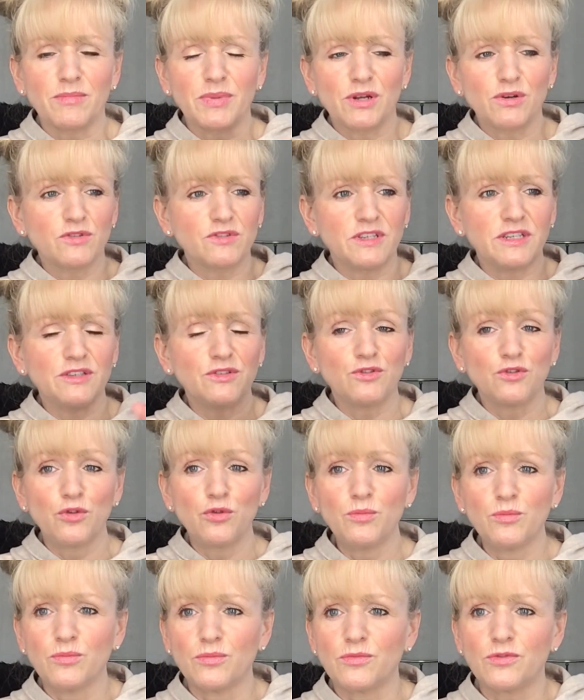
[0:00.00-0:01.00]
because he
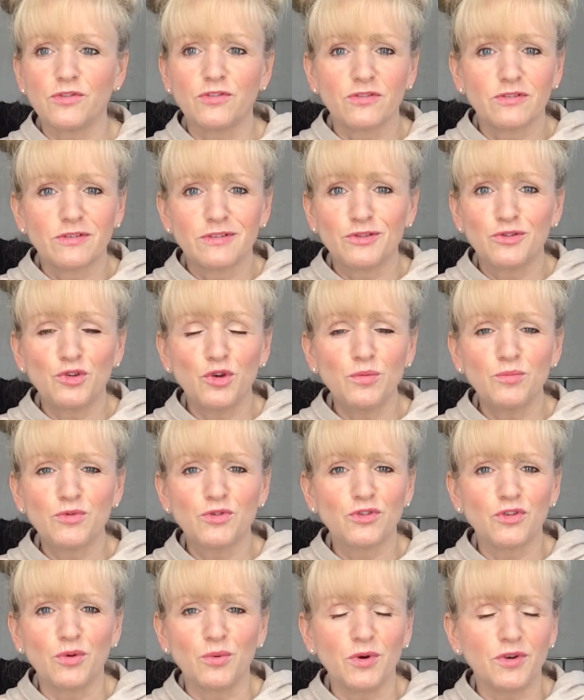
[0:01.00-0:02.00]

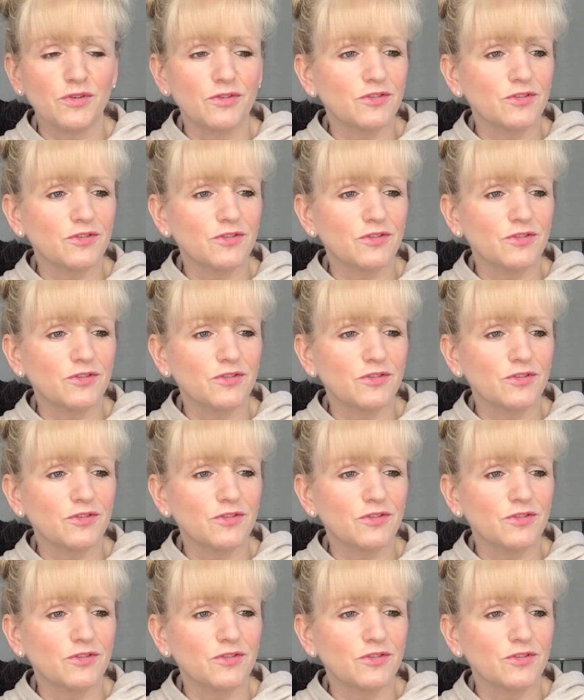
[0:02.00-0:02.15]
zooms to us.